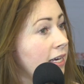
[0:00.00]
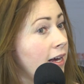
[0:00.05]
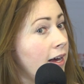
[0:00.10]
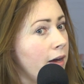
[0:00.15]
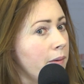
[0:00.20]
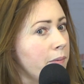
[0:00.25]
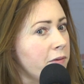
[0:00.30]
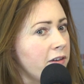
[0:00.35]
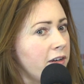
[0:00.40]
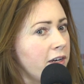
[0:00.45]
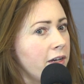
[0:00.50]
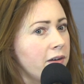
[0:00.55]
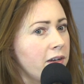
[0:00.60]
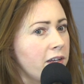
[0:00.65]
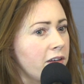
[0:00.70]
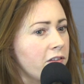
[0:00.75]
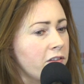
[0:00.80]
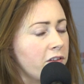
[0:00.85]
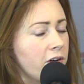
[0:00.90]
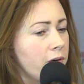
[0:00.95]
absolutely.
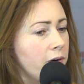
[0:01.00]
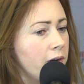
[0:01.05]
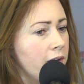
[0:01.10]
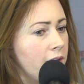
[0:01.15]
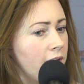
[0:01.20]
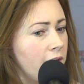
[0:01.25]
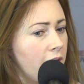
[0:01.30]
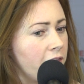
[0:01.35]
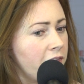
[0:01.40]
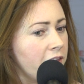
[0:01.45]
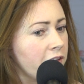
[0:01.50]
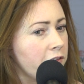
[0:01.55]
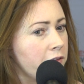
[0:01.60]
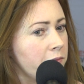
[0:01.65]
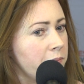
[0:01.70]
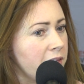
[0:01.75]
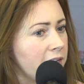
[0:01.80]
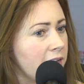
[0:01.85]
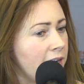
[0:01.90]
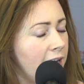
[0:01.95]
So I think some
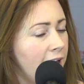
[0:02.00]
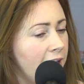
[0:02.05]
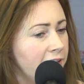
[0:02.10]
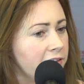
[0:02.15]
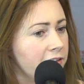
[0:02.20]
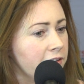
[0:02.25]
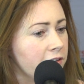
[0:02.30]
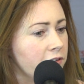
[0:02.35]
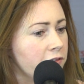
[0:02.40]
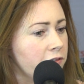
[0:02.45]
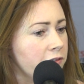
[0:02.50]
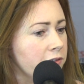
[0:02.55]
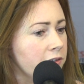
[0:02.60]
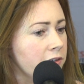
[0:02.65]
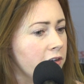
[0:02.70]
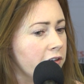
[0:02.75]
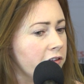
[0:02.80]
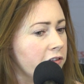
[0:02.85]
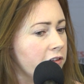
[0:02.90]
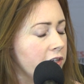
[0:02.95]
of the classics for
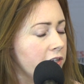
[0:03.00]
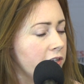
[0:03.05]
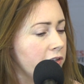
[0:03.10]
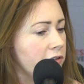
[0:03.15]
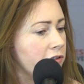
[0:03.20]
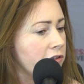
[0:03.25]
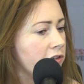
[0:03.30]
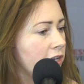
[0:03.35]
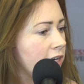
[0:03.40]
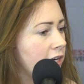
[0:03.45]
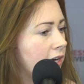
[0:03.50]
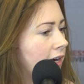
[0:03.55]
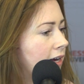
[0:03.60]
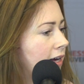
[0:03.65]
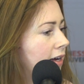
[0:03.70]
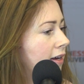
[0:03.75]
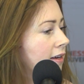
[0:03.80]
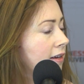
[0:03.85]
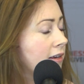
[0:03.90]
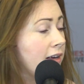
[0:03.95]
us are usually
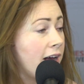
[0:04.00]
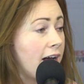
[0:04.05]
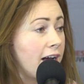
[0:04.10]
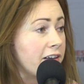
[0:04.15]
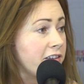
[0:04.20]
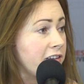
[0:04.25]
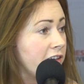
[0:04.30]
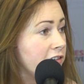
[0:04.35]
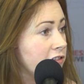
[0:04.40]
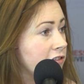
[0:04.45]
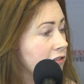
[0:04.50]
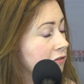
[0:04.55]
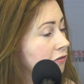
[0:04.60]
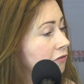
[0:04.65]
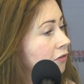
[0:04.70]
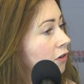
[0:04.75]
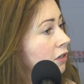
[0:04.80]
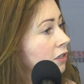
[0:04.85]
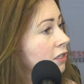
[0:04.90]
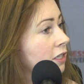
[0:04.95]
uh, access to
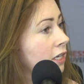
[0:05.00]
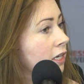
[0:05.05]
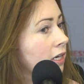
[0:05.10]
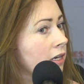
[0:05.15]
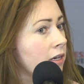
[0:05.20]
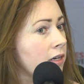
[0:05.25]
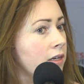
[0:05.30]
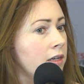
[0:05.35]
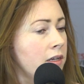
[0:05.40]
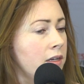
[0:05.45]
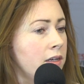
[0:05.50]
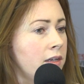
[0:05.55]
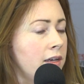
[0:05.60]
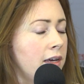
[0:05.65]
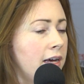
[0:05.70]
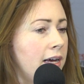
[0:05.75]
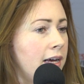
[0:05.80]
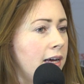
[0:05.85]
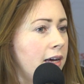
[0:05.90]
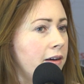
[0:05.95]
funding,
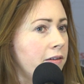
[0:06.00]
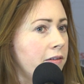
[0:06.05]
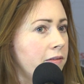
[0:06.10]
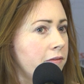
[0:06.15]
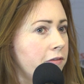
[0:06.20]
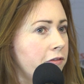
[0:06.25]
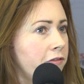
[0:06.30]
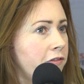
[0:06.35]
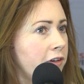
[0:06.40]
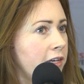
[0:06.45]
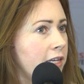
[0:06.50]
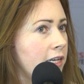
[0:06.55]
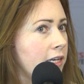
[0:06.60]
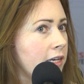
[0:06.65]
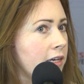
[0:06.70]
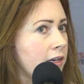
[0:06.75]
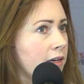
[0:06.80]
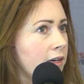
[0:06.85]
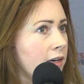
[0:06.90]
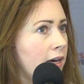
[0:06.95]
uh,
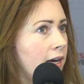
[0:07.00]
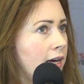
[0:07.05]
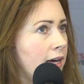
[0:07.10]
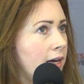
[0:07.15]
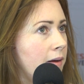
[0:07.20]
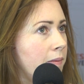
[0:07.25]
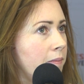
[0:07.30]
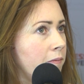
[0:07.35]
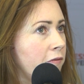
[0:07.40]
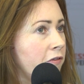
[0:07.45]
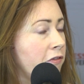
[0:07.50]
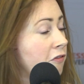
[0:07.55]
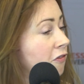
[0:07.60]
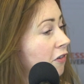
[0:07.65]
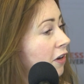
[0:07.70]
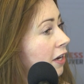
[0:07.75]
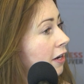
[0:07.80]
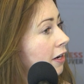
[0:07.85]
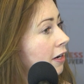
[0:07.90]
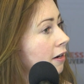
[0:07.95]
feeling um,
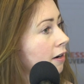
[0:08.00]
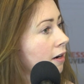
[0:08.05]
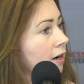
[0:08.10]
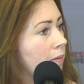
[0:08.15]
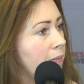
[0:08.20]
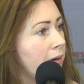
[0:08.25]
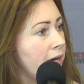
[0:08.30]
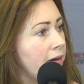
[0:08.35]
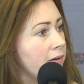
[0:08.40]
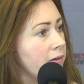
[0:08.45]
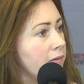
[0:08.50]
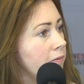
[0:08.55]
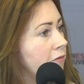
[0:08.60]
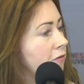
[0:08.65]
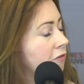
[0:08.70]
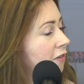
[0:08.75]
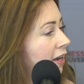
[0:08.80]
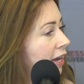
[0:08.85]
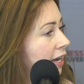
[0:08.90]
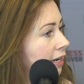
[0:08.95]
fear about
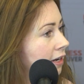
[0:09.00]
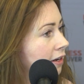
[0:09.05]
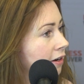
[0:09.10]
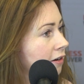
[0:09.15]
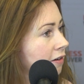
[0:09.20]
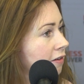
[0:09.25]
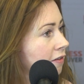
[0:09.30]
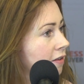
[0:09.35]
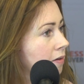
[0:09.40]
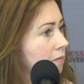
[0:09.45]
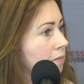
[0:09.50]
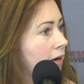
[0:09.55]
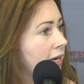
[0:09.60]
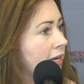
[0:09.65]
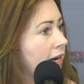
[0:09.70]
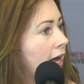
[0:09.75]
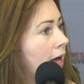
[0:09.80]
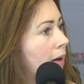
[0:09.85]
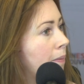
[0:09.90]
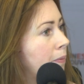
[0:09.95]
failures that might
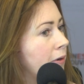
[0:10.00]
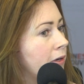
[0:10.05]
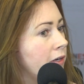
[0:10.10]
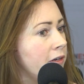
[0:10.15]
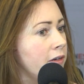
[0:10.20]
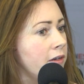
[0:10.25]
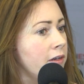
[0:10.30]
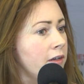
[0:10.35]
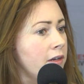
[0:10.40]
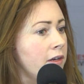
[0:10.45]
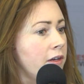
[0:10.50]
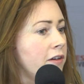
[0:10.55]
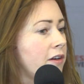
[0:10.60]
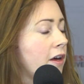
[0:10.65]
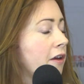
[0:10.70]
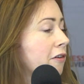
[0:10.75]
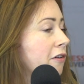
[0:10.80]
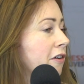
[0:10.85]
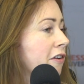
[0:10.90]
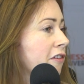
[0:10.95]
happen,
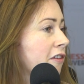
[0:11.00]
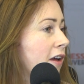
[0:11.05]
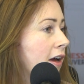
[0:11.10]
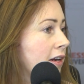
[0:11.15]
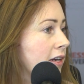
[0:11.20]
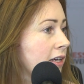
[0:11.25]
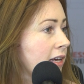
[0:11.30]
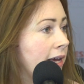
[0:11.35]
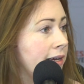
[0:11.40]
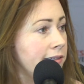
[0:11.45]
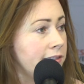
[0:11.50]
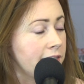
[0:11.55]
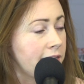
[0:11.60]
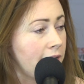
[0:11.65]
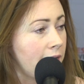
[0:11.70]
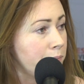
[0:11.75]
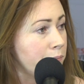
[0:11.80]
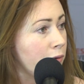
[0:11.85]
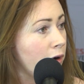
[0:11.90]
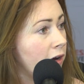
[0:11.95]
not understanding how to
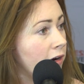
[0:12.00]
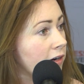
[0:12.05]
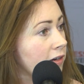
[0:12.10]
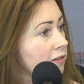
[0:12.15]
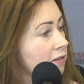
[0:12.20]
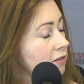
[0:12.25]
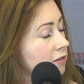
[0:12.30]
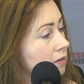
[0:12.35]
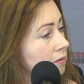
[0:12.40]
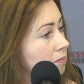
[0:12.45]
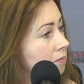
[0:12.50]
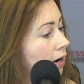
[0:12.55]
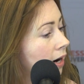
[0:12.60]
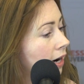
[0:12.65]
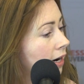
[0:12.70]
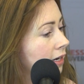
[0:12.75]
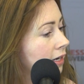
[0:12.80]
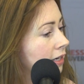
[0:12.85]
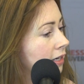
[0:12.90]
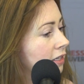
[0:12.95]
get products to
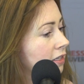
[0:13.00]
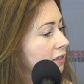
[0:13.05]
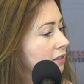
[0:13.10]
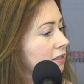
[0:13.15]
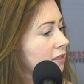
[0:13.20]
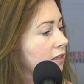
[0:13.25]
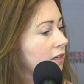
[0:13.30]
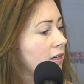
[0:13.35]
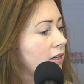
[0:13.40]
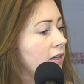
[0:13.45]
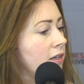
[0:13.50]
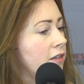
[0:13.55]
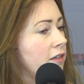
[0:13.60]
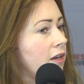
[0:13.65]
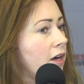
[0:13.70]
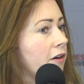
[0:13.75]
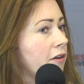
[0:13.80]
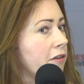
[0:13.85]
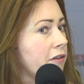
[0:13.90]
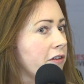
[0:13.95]
market,
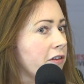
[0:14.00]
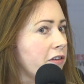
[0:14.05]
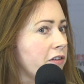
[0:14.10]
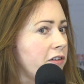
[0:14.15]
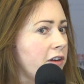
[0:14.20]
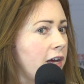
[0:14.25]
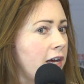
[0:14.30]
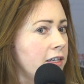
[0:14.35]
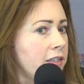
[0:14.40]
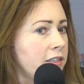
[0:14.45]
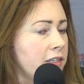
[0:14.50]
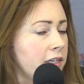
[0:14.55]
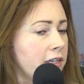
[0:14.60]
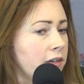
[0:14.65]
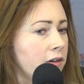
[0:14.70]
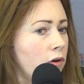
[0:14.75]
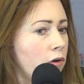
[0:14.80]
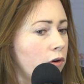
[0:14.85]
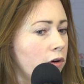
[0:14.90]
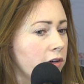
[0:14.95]
not understanding
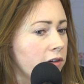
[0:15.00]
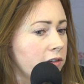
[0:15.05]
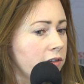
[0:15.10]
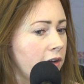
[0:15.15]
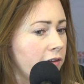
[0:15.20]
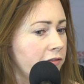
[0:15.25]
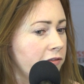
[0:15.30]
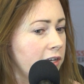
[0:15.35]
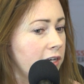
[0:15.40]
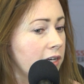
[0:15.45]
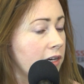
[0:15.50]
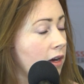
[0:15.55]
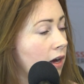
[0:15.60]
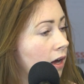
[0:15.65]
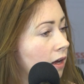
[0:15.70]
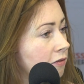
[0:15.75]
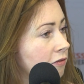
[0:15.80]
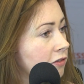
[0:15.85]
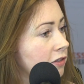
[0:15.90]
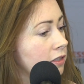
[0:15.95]
or not feeling
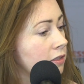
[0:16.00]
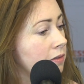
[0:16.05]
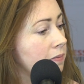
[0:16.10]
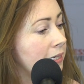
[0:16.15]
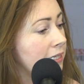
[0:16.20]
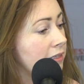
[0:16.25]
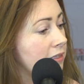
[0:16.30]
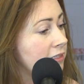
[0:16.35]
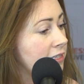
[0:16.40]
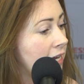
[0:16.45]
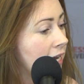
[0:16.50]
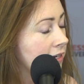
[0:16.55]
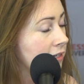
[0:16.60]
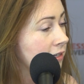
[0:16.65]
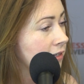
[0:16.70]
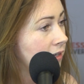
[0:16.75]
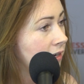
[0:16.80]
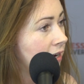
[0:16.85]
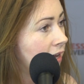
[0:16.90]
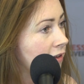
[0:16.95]
confident about the
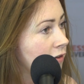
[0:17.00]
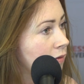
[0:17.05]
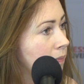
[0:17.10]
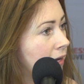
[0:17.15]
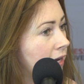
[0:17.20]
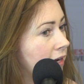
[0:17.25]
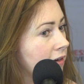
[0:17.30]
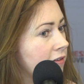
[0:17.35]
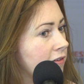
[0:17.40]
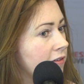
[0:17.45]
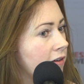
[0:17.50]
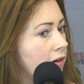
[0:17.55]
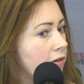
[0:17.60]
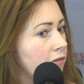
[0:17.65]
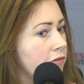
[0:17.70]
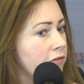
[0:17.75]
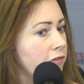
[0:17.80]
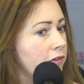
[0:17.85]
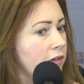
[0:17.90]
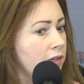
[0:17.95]
technical aspects
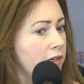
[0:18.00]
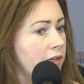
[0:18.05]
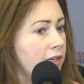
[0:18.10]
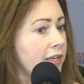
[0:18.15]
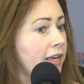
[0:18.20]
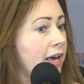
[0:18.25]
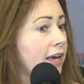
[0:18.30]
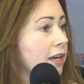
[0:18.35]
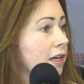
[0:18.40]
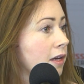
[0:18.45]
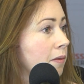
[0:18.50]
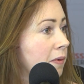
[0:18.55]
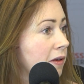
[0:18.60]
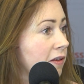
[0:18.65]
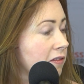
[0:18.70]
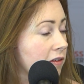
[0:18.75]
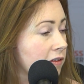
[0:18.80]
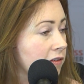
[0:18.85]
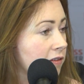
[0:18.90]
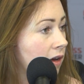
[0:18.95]
of getting a
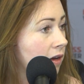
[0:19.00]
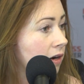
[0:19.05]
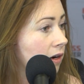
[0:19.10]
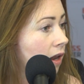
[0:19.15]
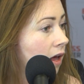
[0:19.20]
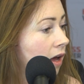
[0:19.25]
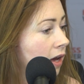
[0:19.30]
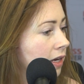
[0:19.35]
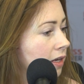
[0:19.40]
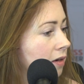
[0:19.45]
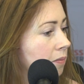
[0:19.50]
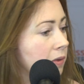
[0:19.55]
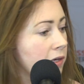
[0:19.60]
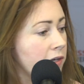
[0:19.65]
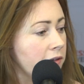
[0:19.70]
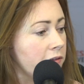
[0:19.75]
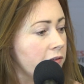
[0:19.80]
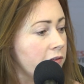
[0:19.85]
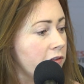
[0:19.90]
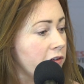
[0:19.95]
business online,
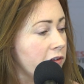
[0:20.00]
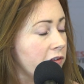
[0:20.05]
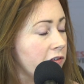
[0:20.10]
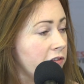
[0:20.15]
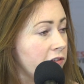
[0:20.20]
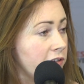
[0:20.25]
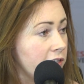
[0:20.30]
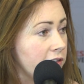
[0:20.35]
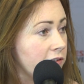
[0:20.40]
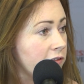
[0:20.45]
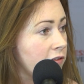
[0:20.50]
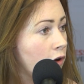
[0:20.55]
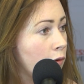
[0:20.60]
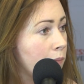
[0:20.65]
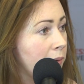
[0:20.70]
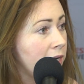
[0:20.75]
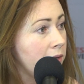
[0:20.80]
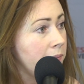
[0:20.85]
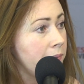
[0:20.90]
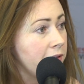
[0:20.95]
because there's still so
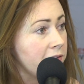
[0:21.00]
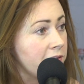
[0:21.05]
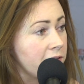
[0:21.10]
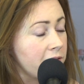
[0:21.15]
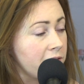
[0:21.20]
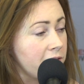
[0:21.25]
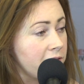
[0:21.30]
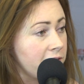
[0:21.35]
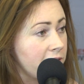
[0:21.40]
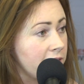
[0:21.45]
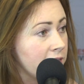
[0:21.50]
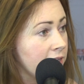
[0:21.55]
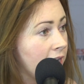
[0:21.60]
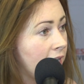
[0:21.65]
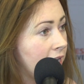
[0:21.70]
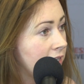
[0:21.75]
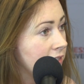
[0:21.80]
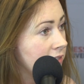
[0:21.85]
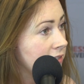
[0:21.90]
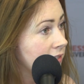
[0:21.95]
many businesses in
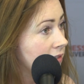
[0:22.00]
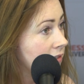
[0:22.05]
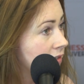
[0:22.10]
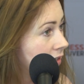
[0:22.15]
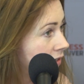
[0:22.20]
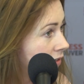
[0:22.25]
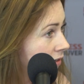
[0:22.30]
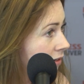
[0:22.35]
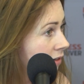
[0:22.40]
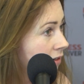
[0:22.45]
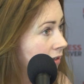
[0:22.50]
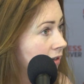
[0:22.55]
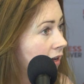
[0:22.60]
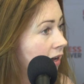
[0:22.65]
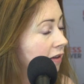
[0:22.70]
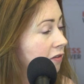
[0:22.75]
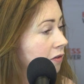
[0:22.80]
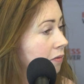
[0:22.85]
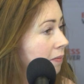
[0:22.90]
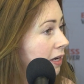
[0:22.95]
Canada that,
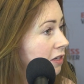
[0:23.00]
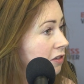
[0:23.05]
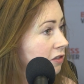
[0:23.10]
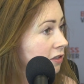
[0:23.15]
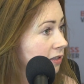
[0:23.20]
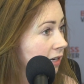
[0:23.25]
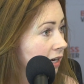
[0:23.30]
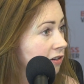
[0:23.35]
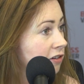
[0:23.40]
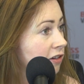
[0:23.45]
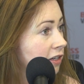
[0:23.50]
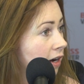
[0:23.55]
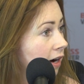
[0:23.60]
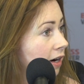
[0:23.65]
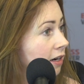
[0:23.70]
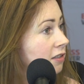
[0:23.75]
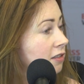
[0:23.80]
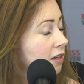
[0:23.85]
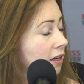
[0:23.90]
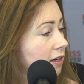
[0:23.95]
as you mentioned, actually
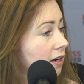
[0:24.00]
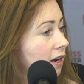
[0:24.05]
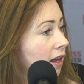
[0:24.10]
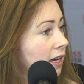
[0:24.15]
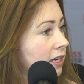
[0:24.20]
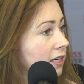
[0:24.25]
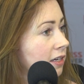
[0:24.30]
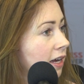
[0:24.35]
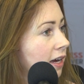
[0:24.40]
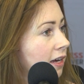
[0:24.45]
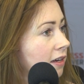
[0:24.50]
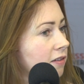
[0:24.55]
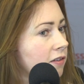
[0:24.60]
aren't online yet.